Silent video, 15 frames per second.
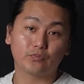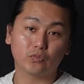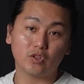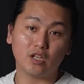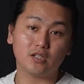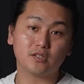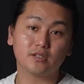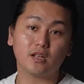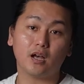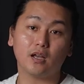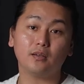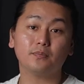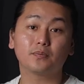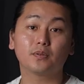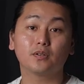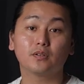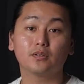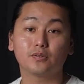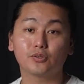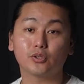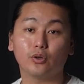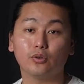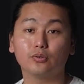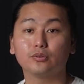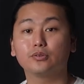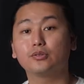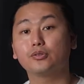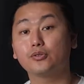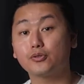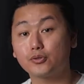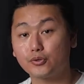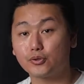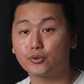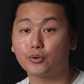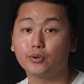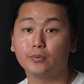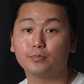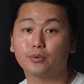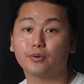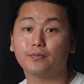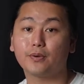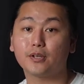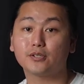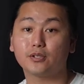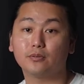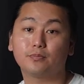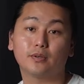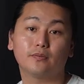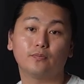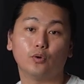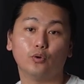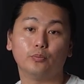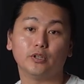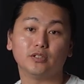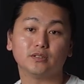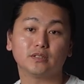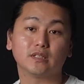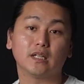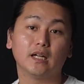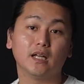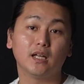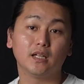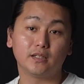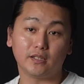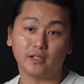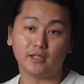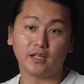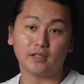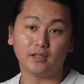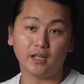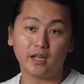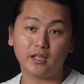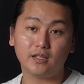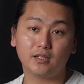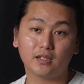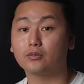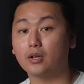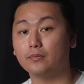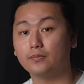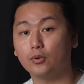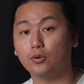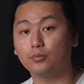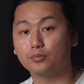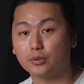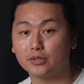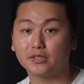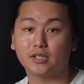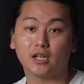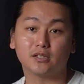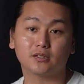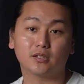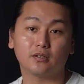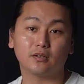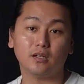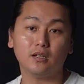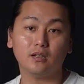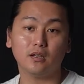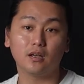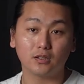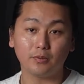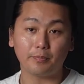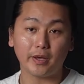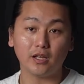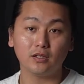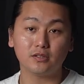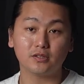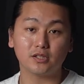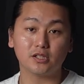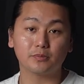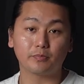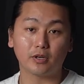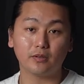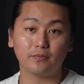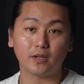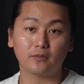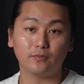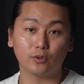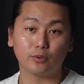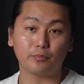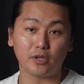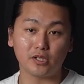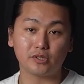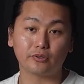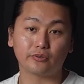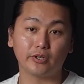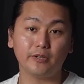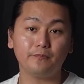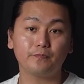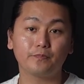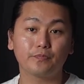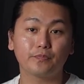this knife shows true professional performance. Thin and light, great for precise cutting. The balance is perfect for the pinch grip.